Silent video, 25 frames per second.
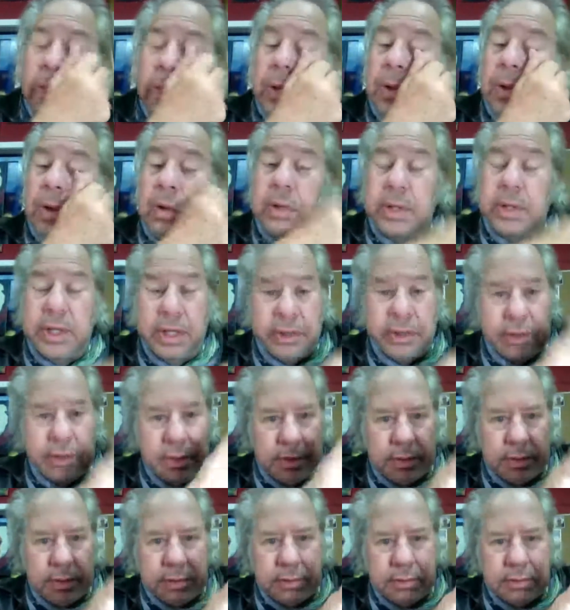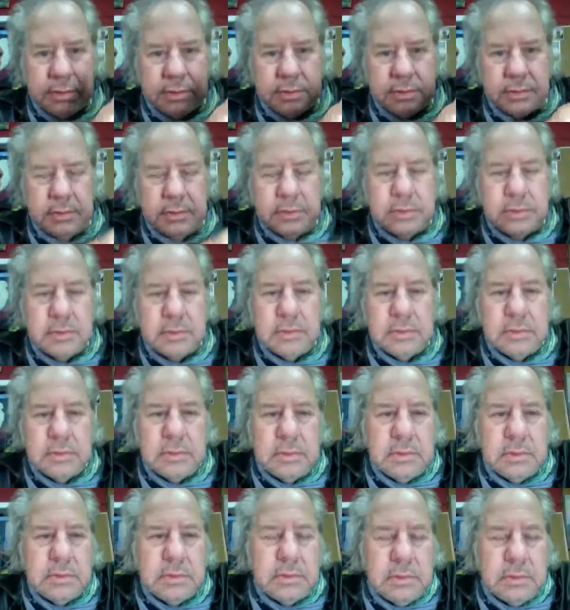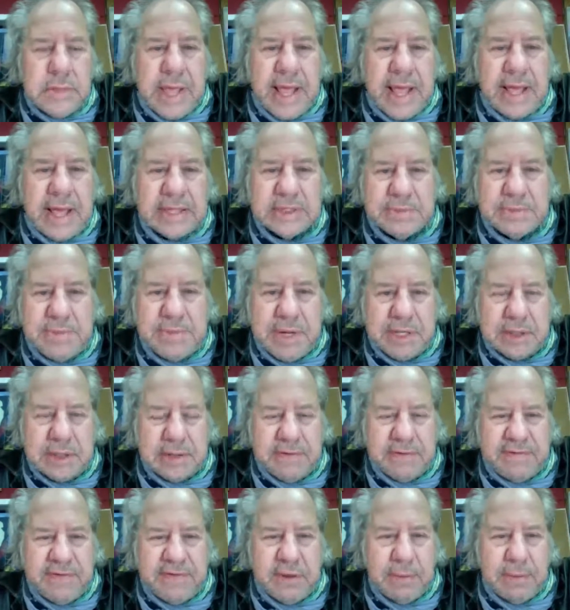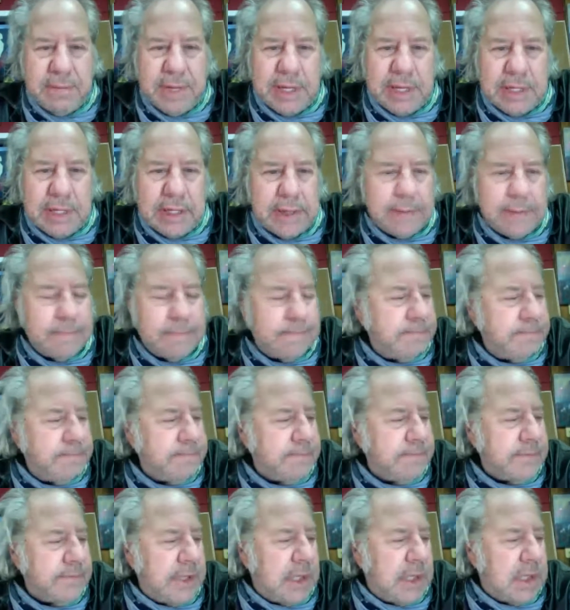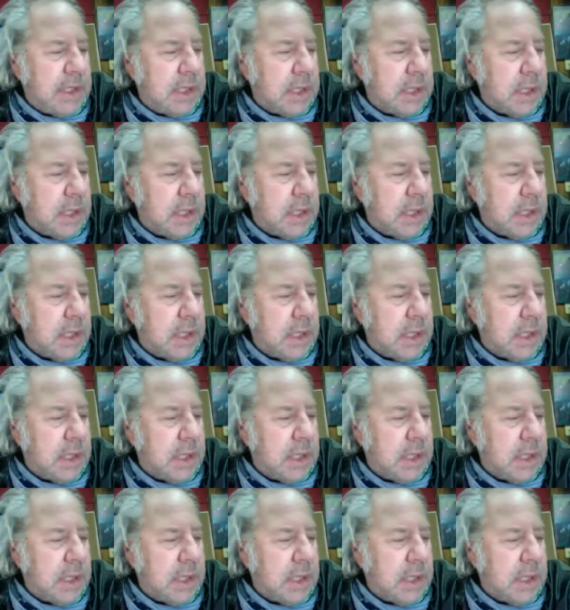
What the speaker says: That's a whole nother aspect of filmmaking.